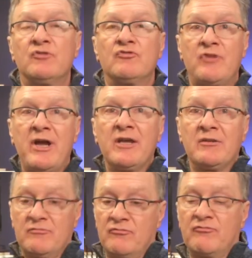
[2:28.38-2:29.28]

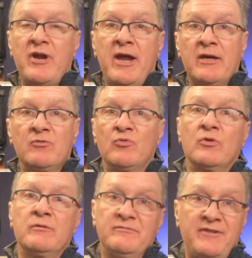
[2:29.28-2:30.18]
drying rack
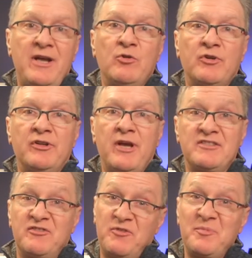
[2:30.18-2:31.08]
or file
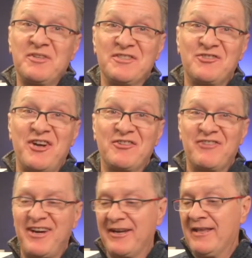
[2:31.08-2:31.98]
organizer. For me, it's a drying
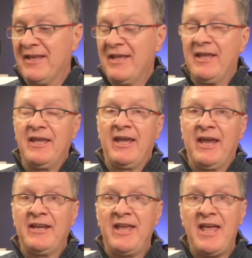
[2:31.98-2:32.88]
rack,
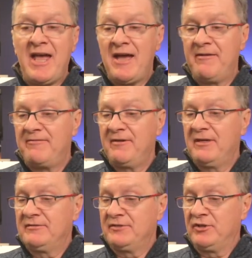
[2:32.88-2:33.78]
and have,
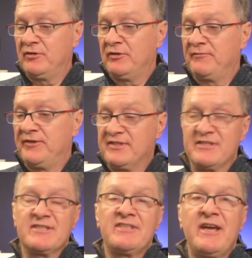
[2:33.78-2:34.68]
you know, if this
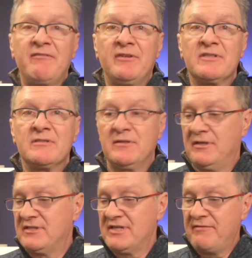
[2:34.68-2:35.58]
is seven
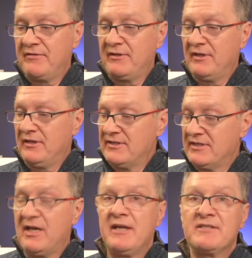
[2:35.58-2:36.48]

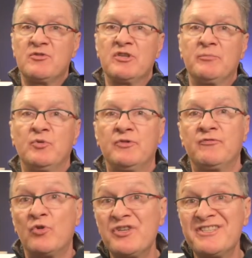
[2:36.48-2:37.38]
slots, so you can put
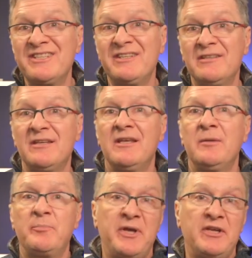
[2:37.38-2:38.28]
14
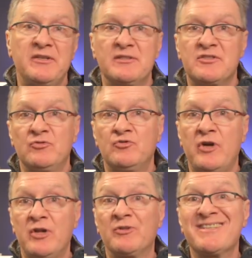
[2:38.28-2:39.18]
paintings to
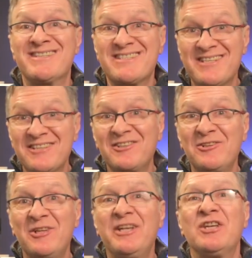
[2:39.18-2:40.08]
dry on a
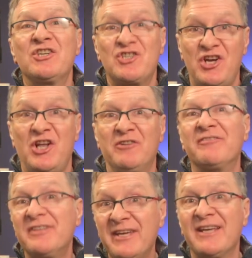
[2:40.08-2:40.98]
single shelf.
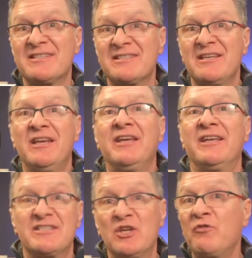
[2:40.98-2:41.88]
Yes,
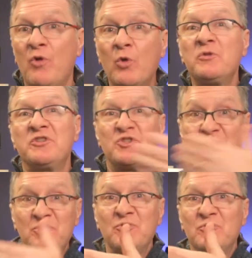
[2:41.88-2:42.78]
instead of only
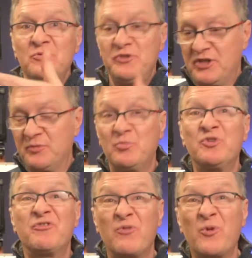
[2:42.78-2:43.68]
2, you can put
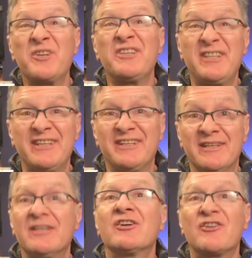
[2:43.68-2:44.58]
14.
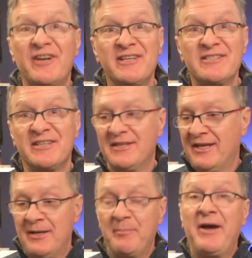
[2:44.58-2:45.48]
Crazy,
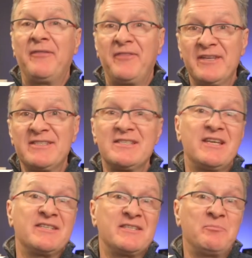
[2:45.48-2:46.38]
but this is
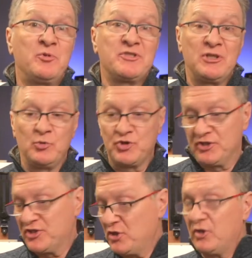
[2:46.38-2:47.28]
a simple solution.
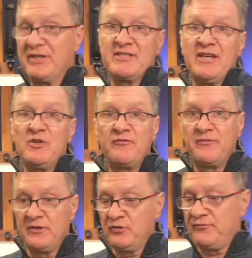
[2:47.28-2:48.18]
So let's say
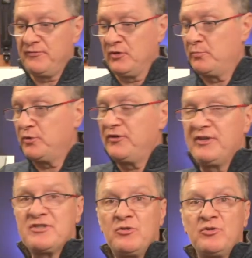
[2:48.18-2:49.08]
you put
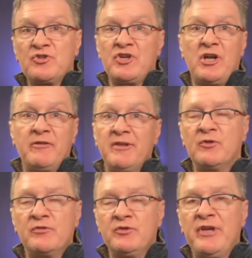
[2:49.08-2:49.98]
this on your shelf,
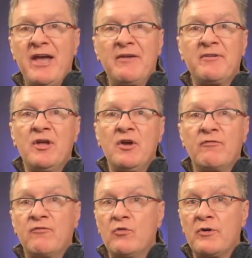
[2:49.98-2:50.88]
you have
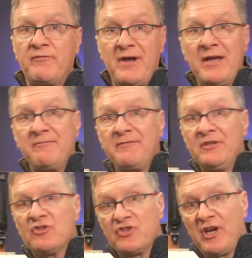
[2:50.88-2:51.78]
4 or 5
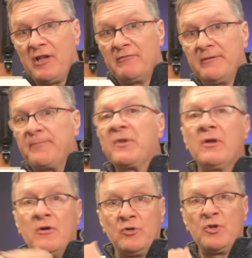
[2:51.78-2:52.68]
feet shelf
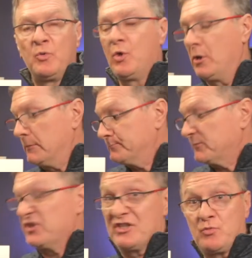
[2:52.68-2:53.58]
on your wall,
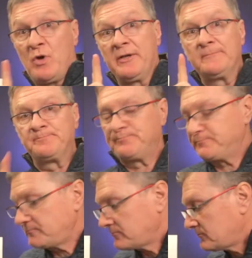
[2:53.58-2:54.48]
just 1,
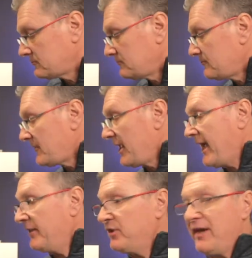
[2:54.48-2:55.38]

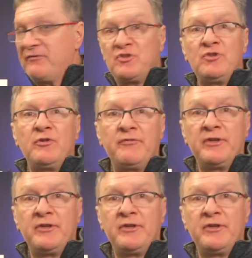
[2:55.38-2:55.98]
and you have 2 of